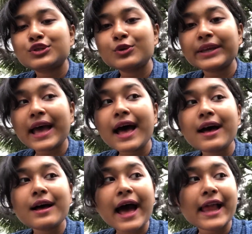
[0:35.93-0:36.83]
So
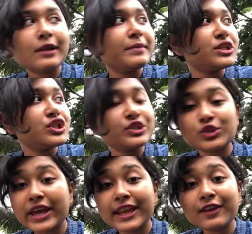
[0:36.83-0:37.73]
yeah, I'll be
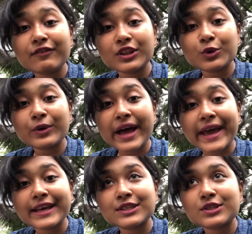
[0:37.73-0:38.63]
sharing with you
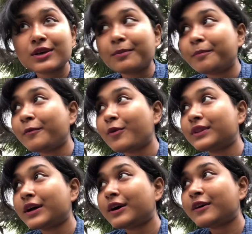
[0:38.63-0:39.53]
guys
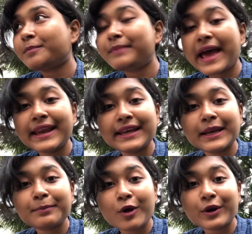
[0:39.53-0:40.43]
the
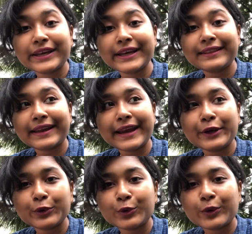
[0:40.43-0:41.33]
planning, plotting that I
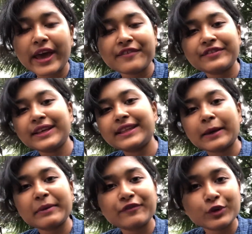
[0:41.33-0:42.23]
do,
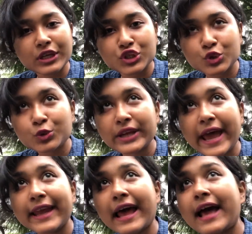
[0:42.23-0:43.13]
everything before the shoot,
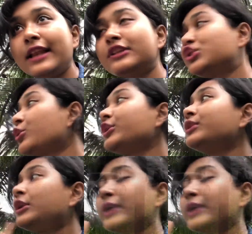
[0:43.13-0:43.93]
and I'll show you the